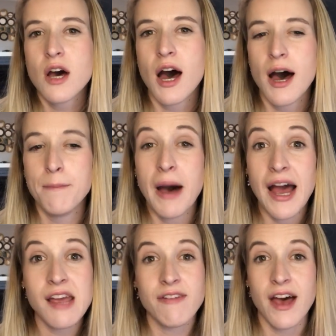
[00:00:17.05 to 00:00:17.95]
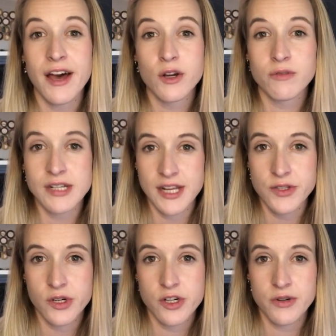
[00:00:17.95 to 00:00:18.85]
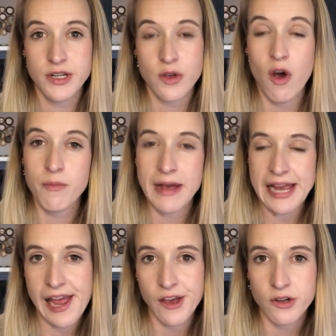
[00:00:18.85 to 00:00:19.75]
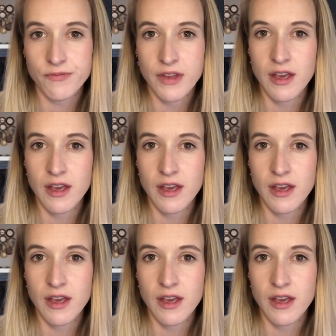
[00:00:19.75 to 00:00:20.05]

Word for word: Um, I have had over 10 surgeries on my ankle.